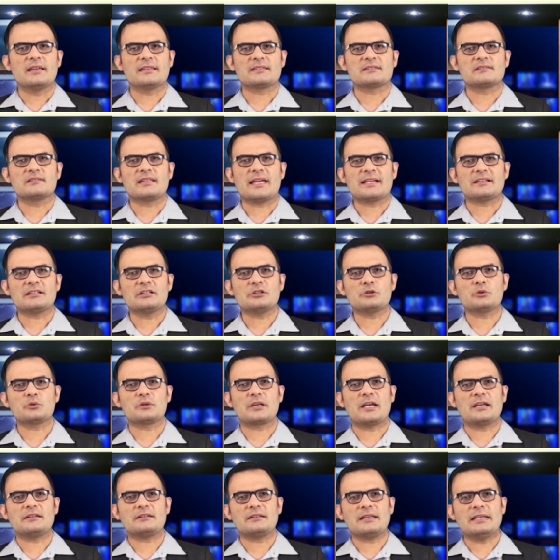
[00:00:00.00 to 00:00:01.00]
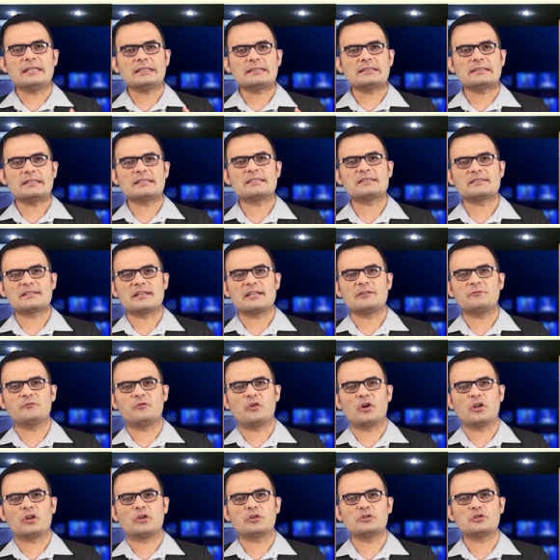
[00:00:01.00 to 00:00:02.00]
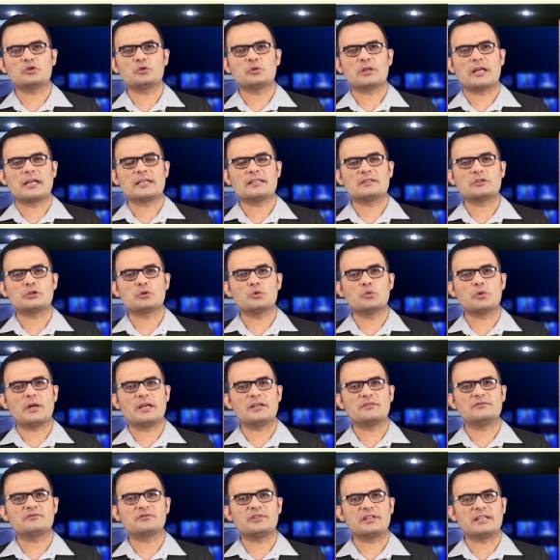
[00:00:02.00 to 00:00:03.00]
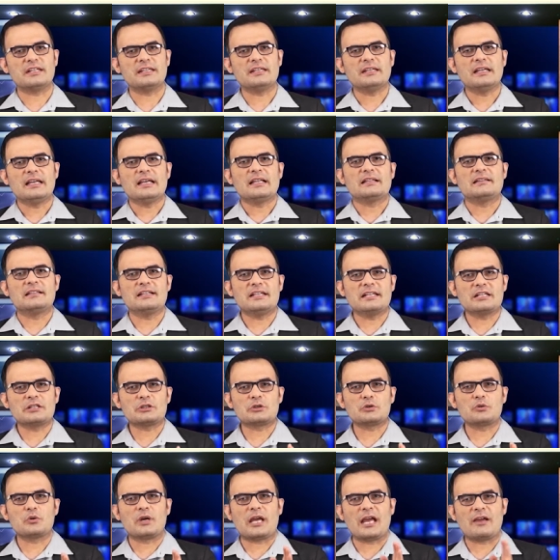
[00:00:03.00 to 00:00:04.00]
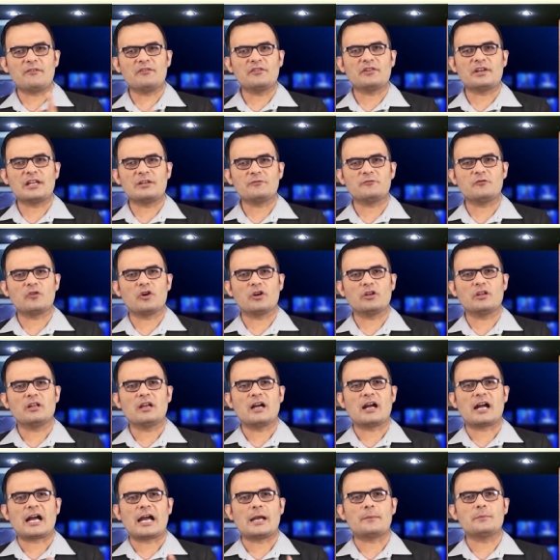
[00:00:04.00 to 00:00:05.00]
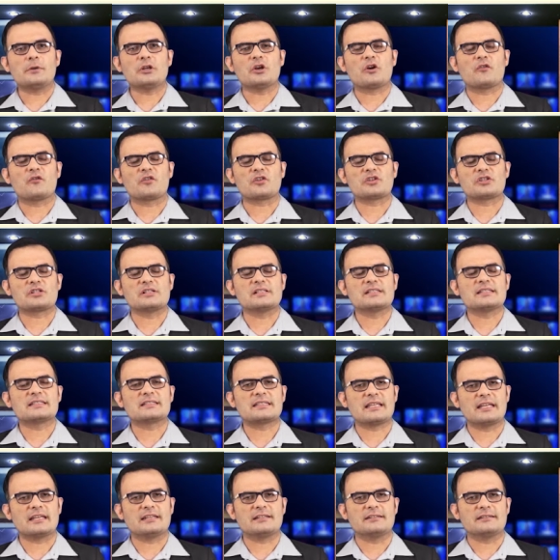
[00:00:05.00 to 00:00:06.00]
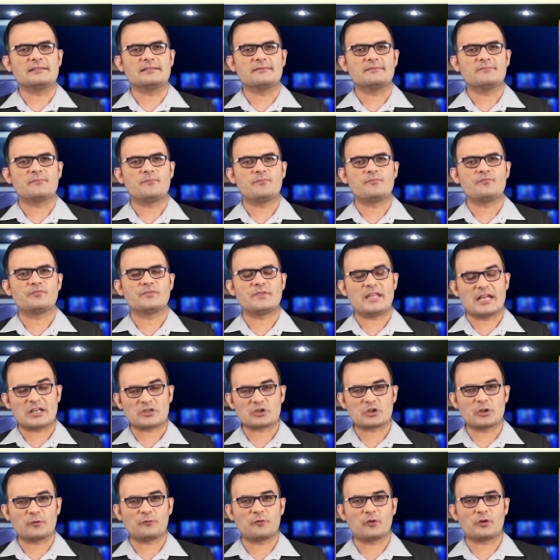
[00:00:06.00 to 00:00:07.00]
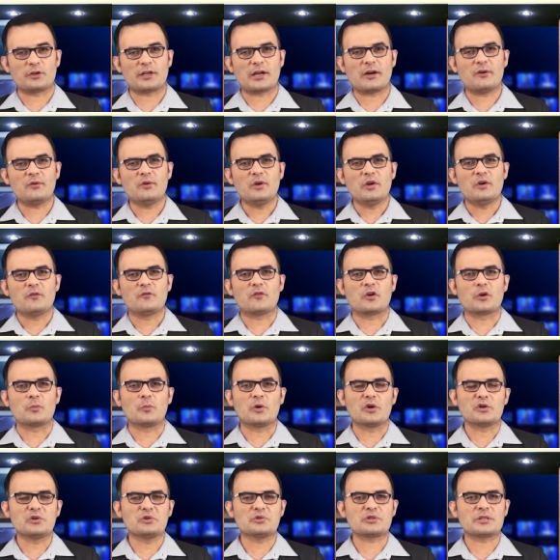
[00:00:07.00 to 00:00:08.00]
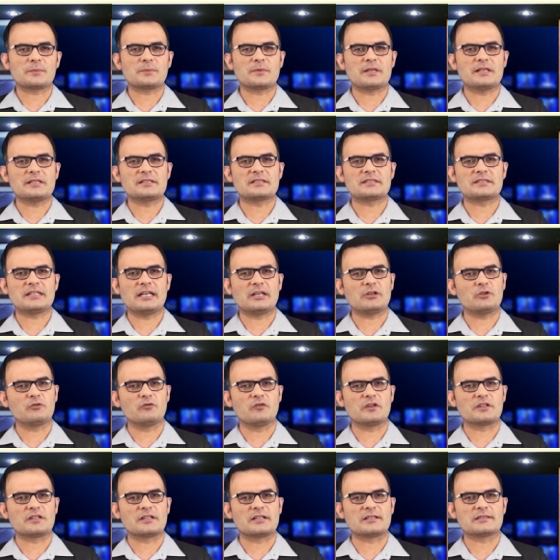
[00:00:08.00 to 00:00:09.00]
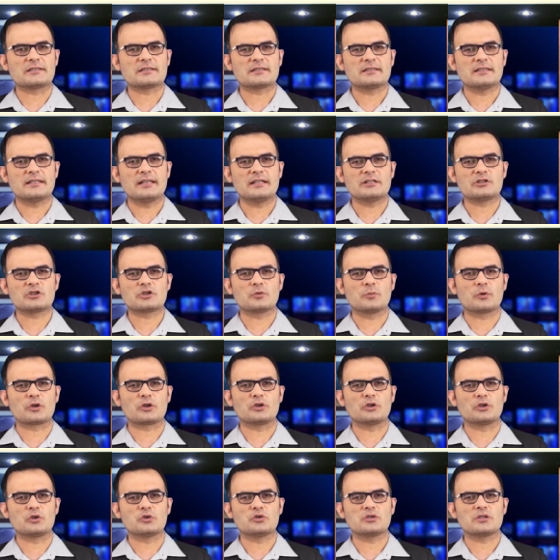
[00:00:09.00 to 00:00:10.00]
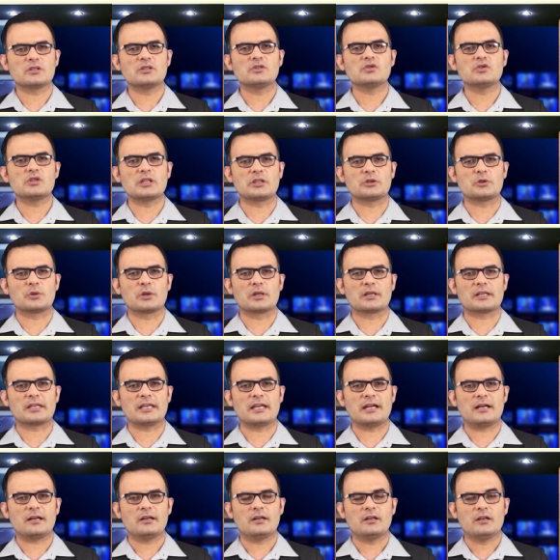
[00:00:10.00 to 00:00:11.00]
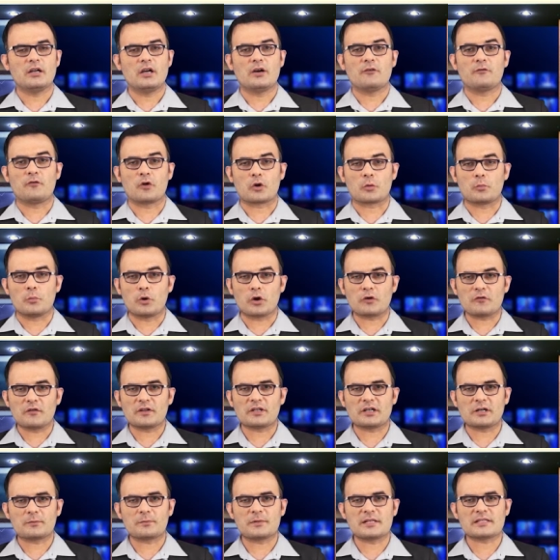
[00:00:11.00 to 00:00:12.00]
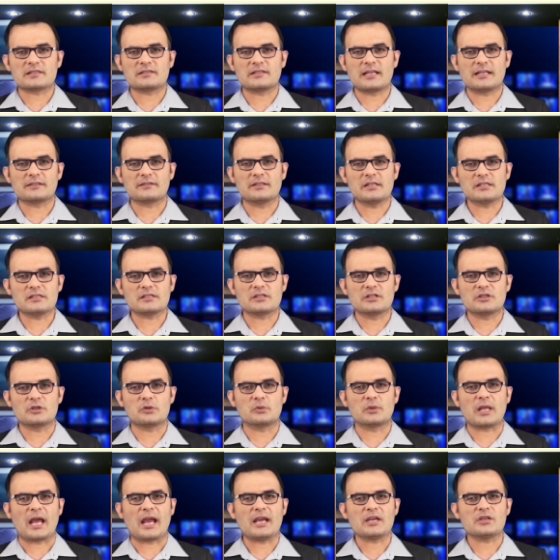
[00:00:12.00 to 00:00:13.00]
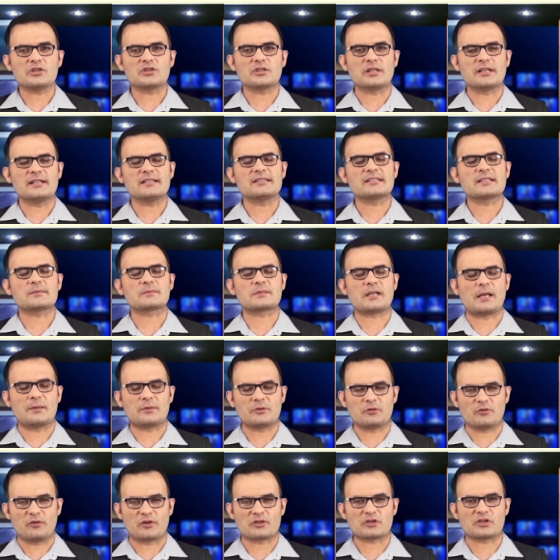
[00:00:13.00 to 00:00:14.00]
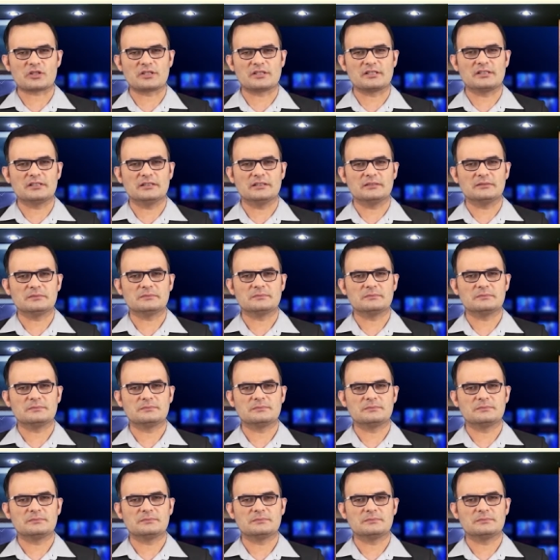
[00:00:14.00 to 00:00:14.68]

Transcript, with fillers: is likely to get increased rainfall on July 2 and 3 leading to heavy rainfall IMD officials said. That's all for now. For more news updates stay tuned with us. It's Tomorrow News Jit Dulakia. For more weather updates like this do like, share and subscribe to our channel.